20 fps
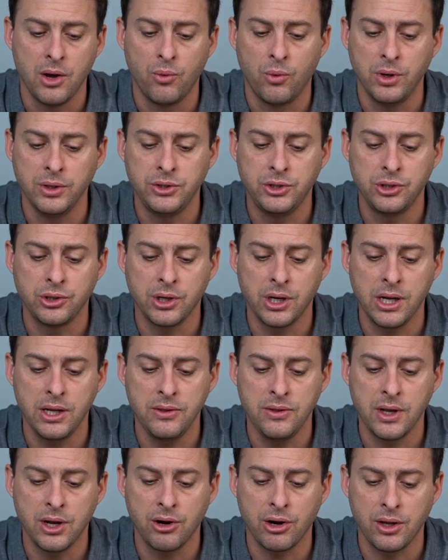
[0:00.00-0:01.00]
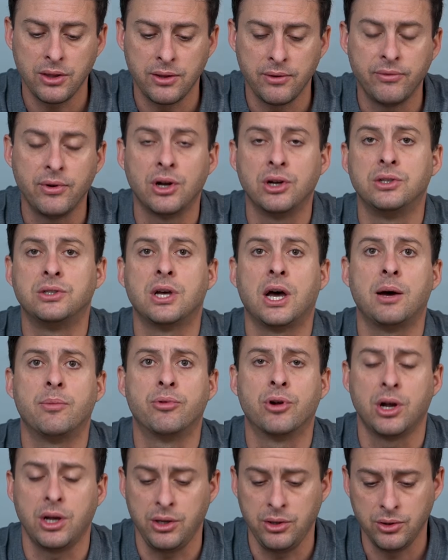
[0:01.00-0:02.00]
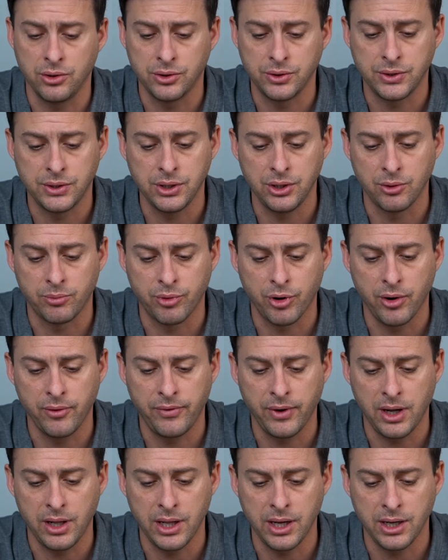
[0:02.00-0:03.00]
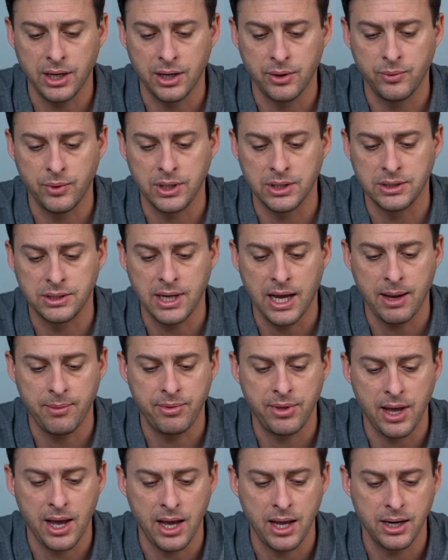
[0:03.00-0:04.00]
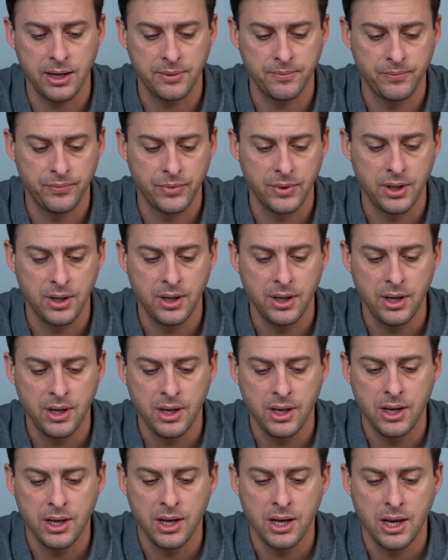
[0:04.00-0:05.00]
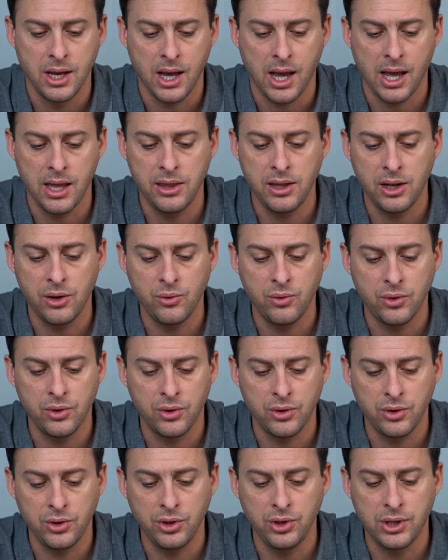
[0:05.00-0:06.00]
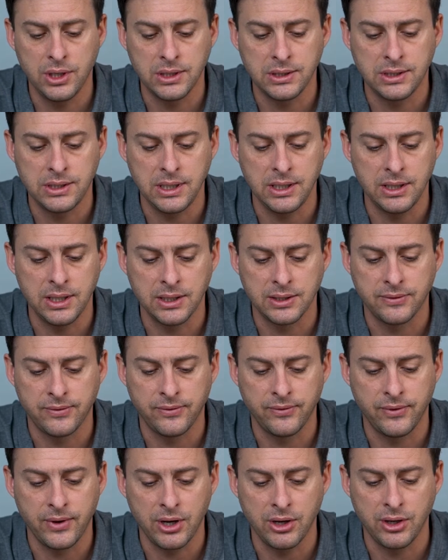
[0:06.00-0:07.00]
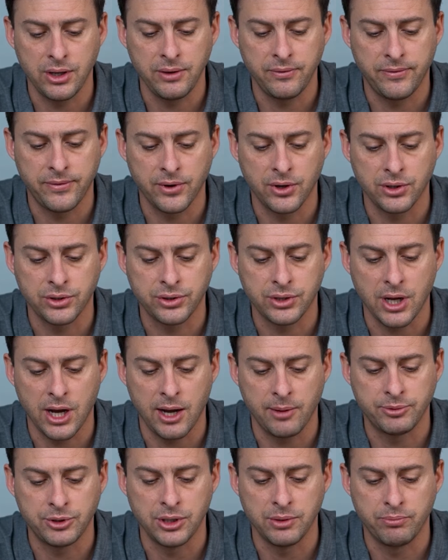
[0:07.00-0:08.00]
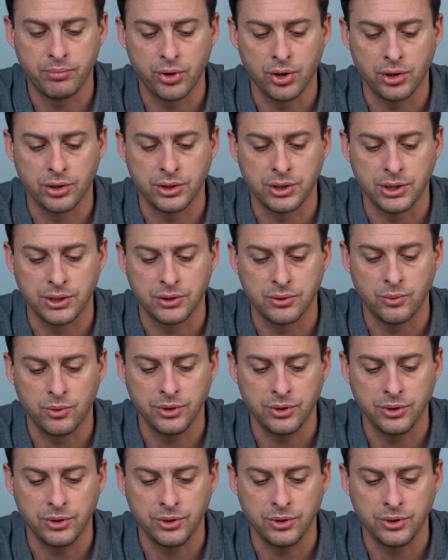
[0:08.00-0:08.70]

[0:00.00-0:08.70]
Once you're in there, at the very top right, you'll see your profile icon. We can tap that. And then you can see this very first option, purchased.